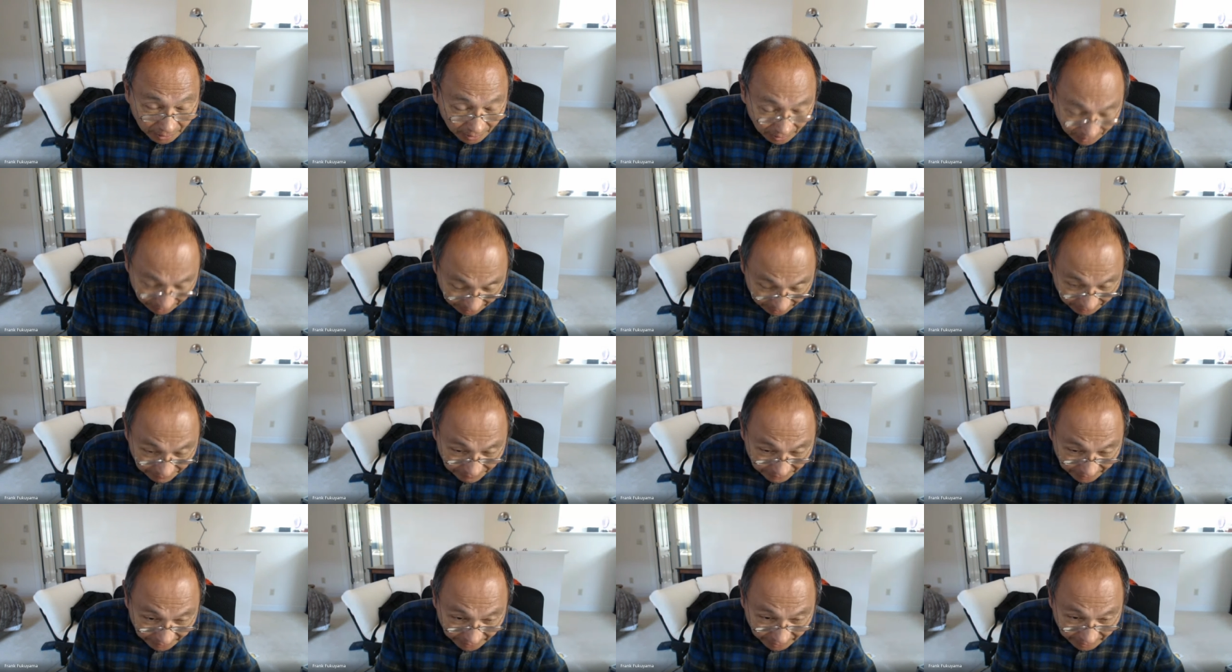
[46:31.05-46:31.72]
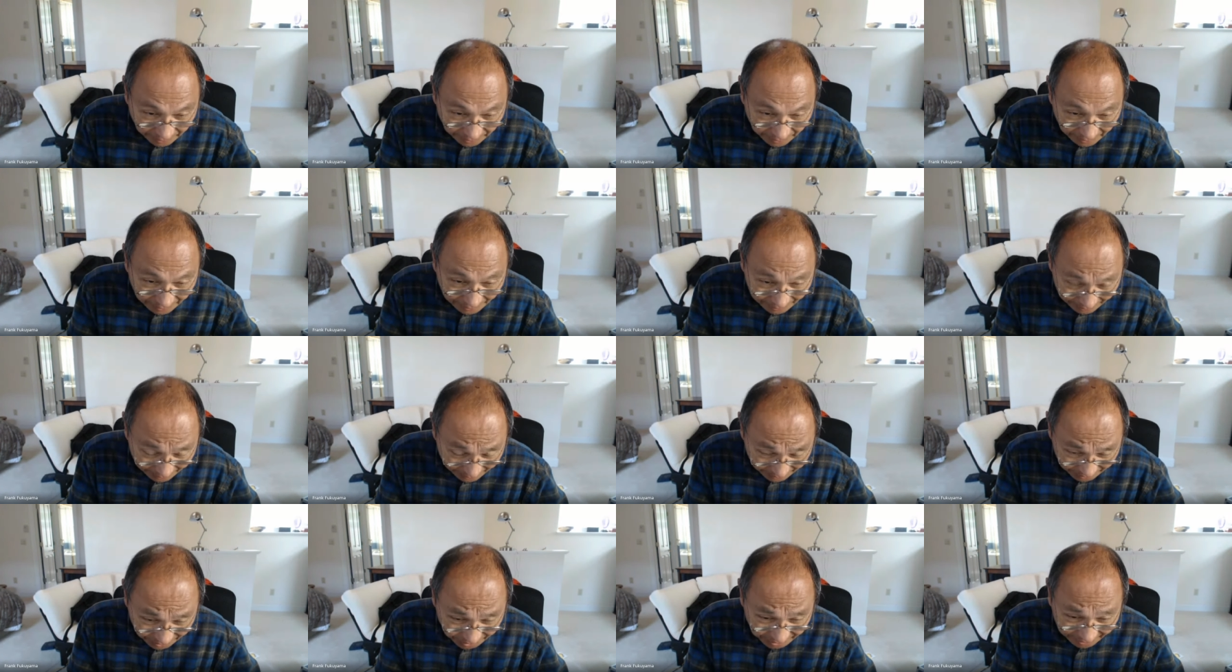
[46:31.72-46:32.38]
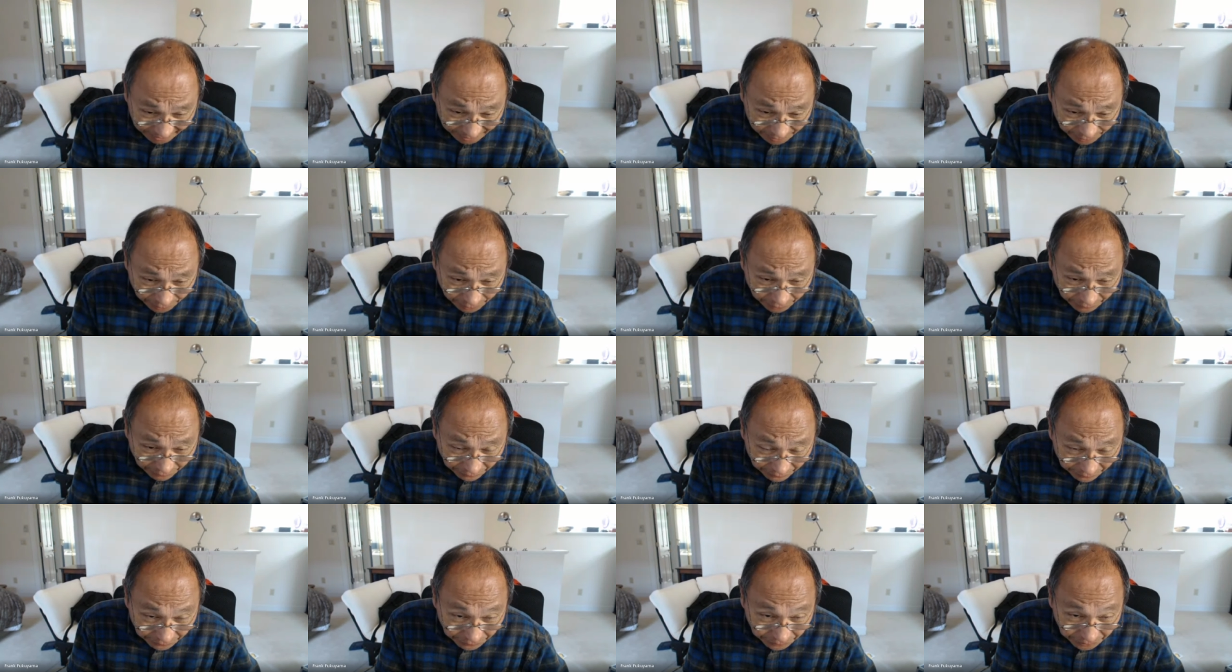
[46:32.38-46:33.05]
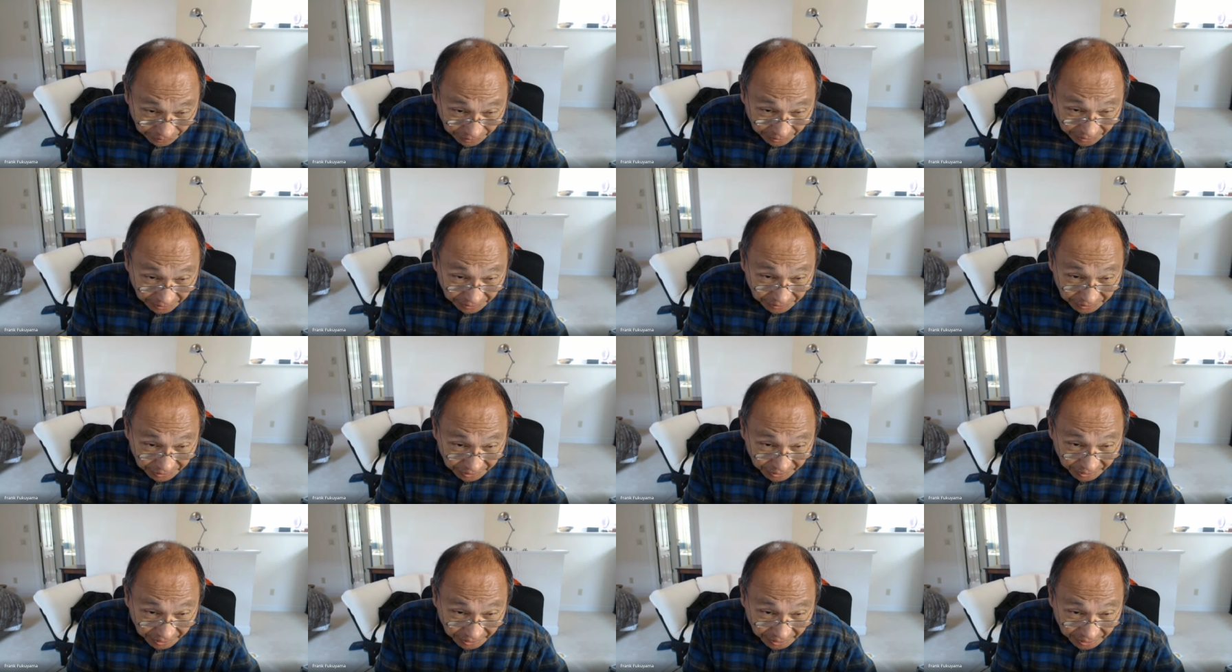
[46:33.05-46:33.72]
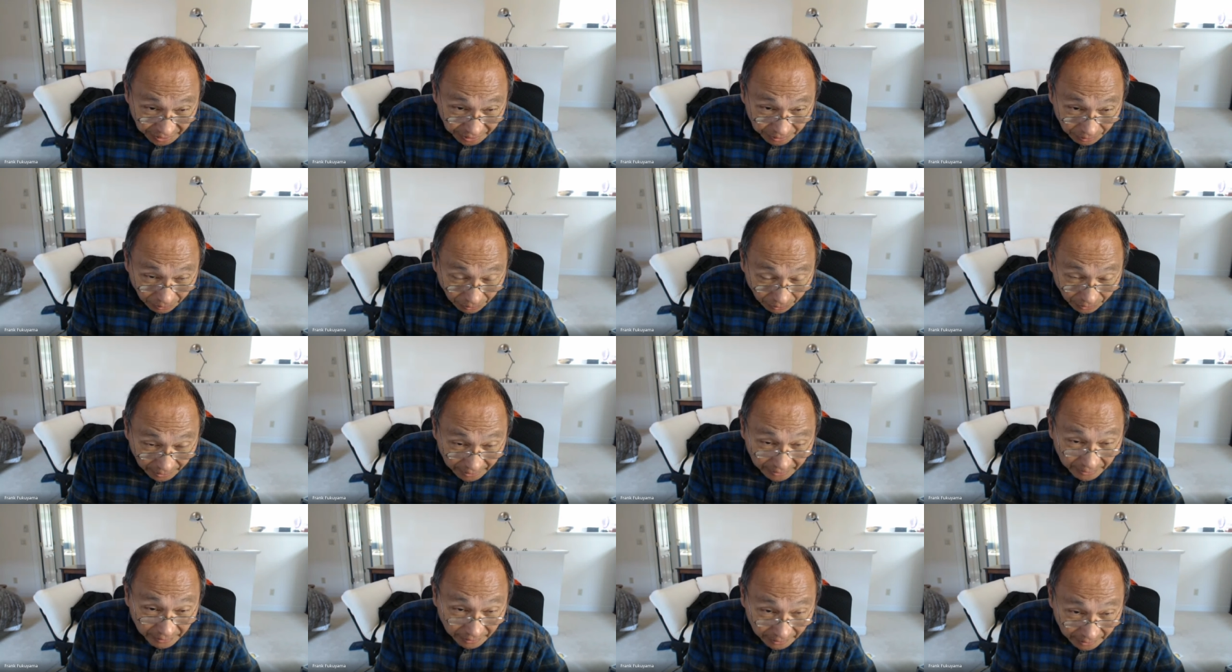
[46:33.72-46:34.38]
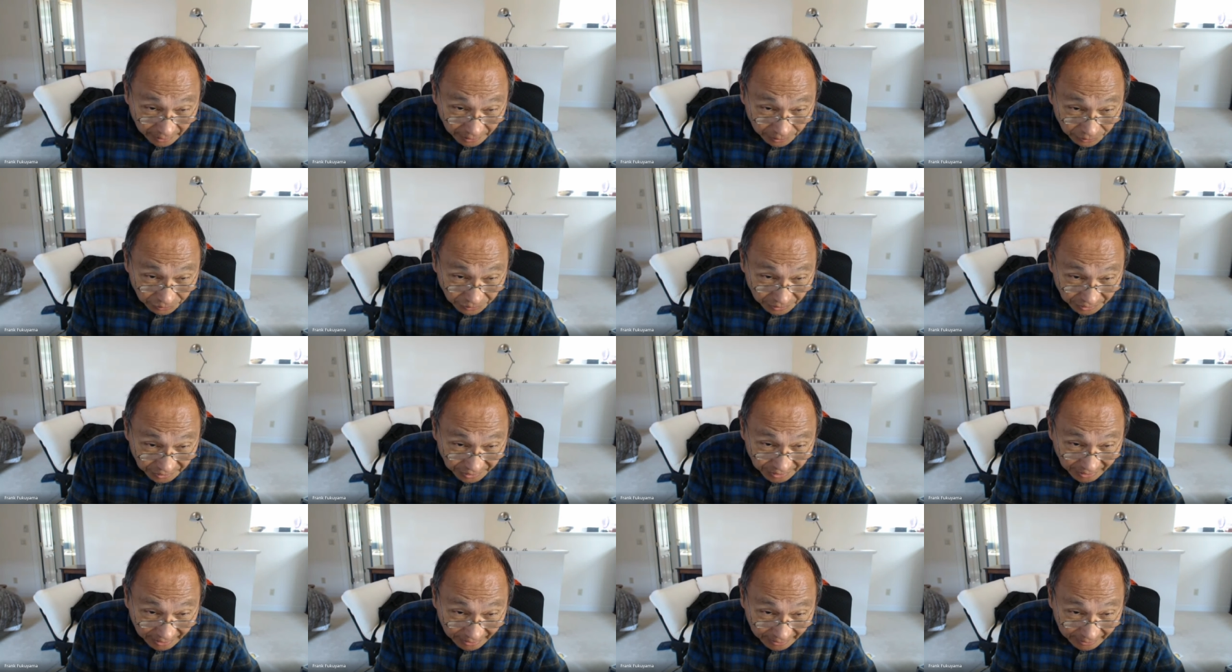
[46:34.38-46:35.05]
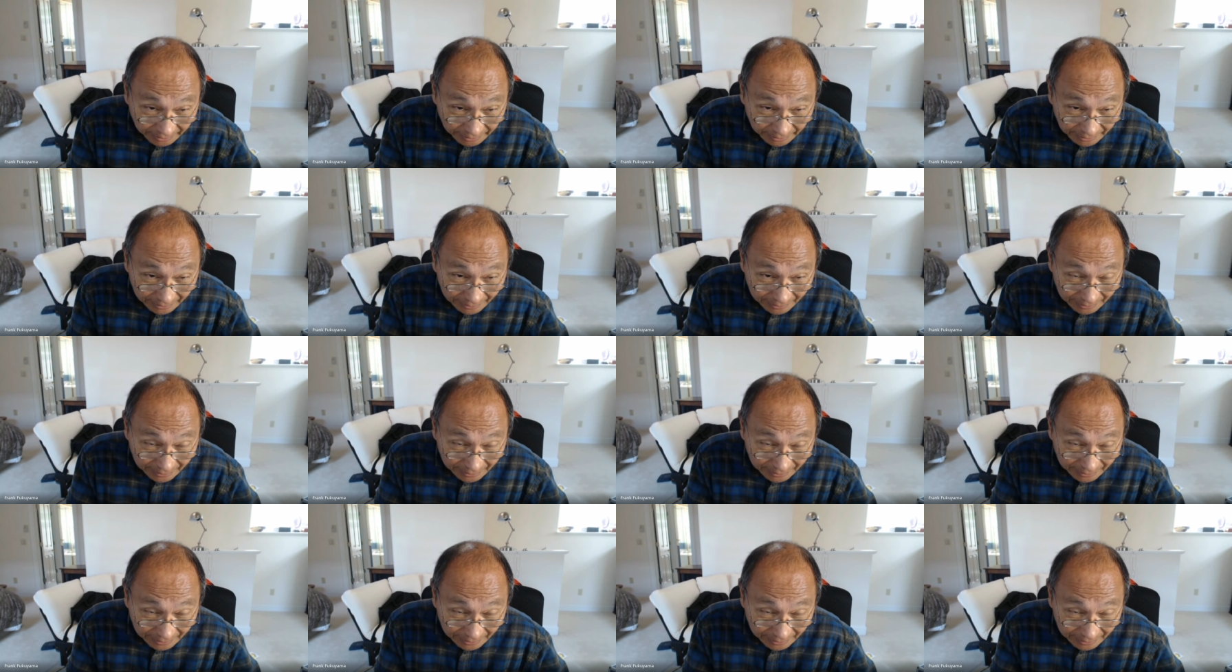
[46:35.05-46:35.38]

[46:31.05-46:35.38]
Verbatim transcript: live in second and third tier cities or in the countryside.